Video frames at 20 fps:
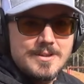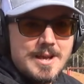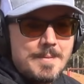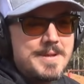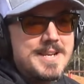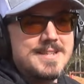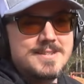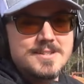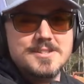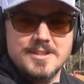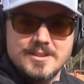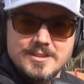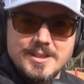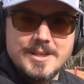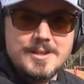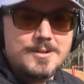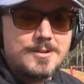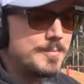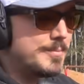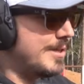I mean, there's a
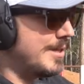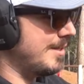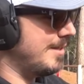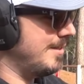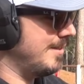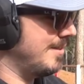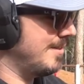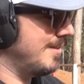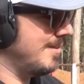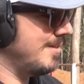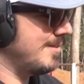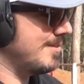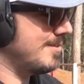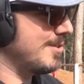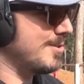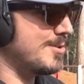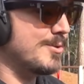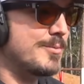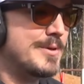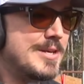little, but
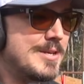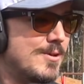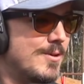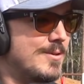dude, the recoil